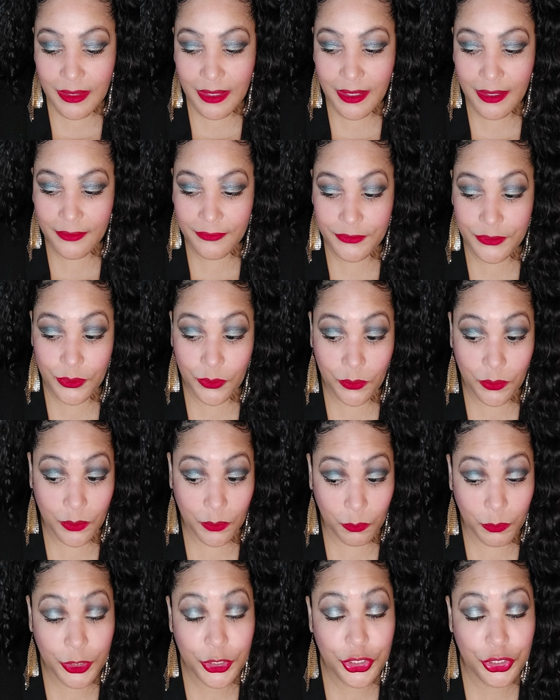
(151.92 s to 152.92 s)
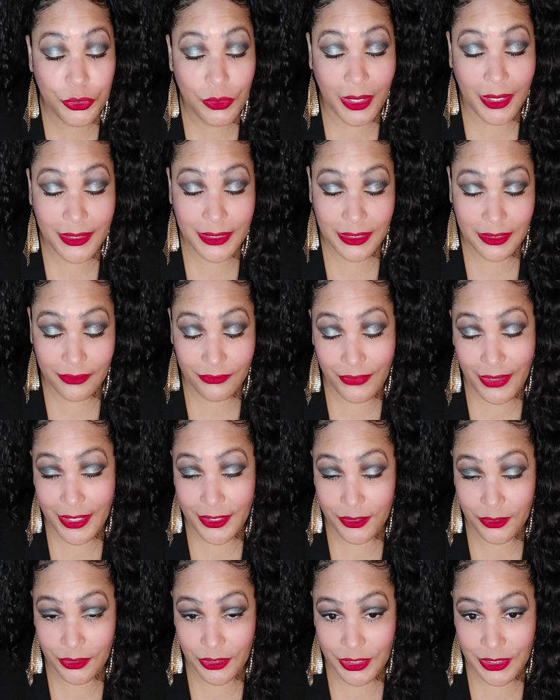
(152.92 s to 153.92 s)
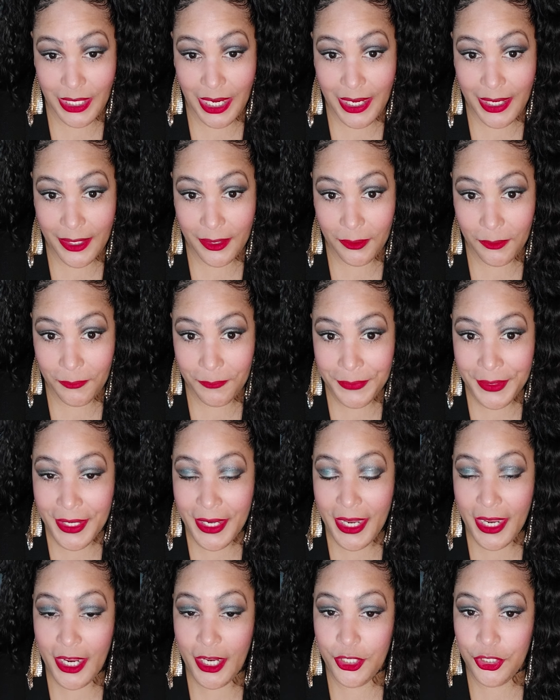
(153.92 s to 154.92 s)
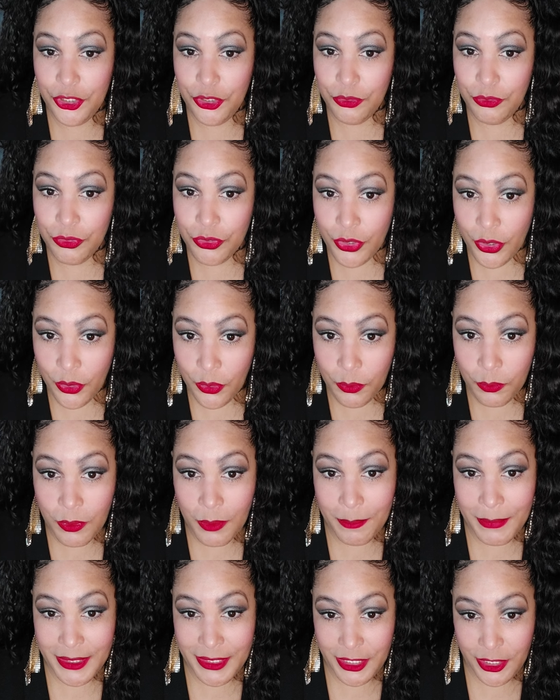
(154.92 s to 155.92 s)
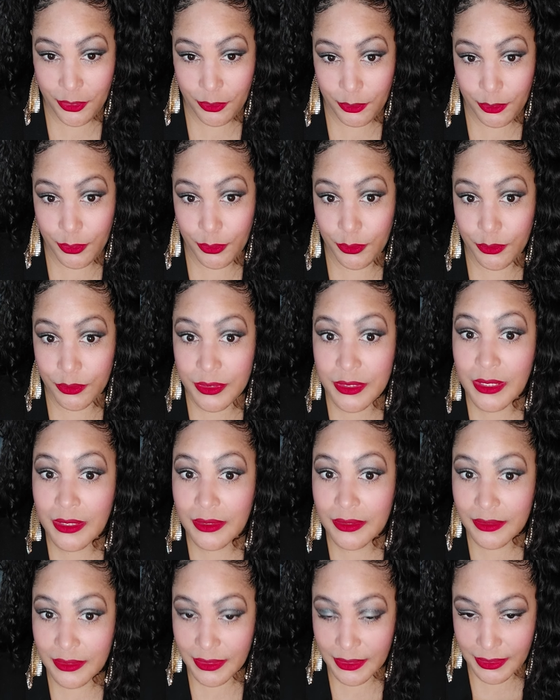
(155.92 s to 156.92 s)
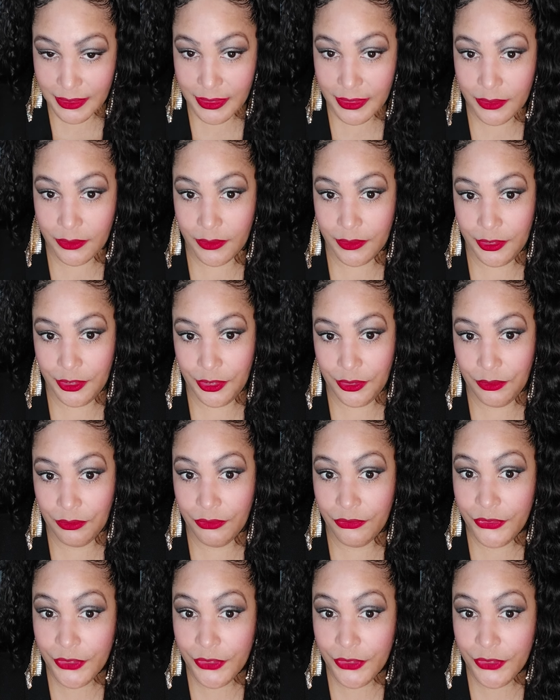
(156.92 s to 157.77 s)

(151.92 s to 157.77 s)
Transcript: of your, once you identify your style and you know what materials look good on you,